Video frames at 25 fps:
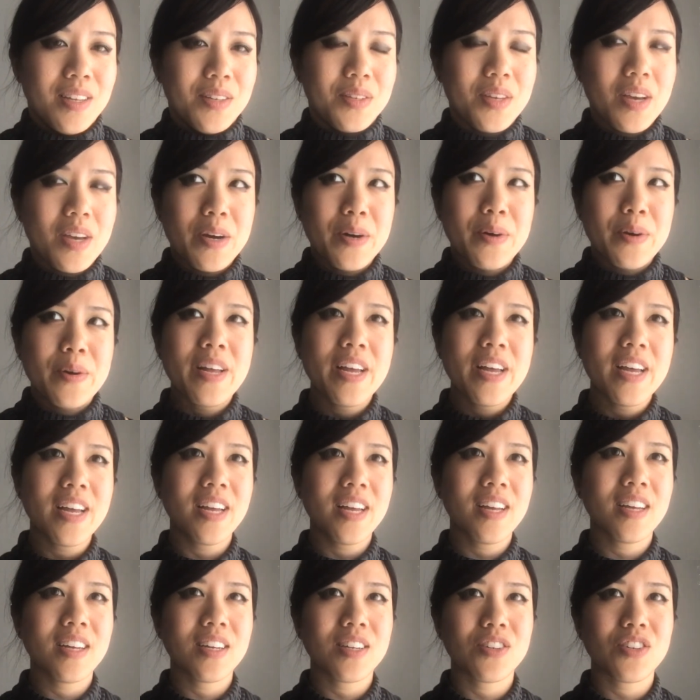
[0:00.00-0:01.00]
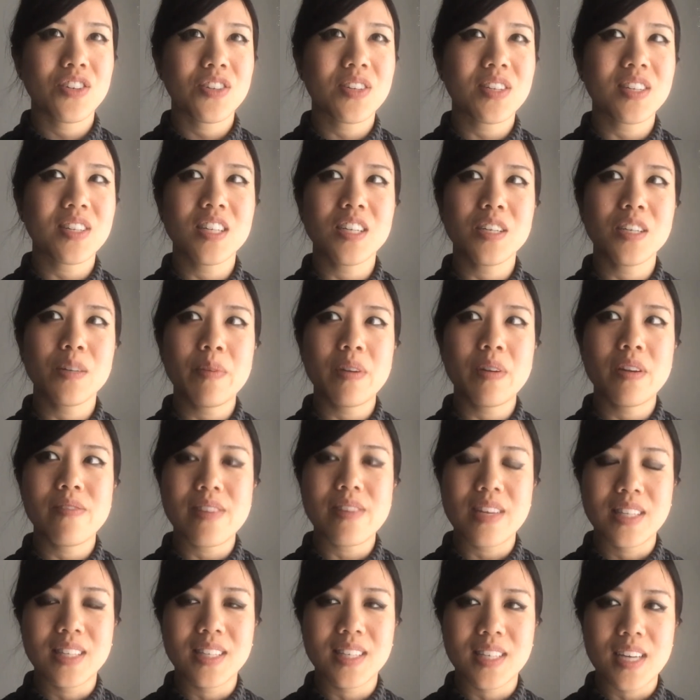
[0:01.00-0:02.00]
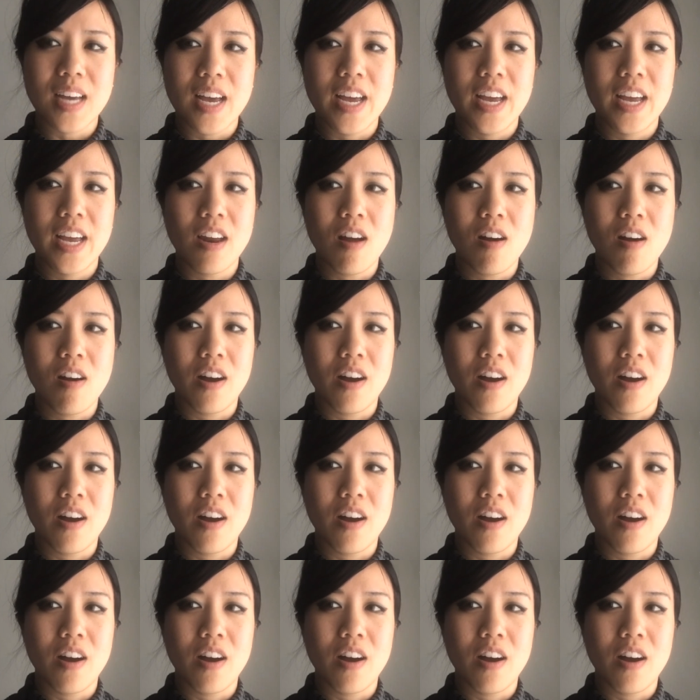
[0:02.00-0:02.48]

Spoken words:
So, just a little bit of insight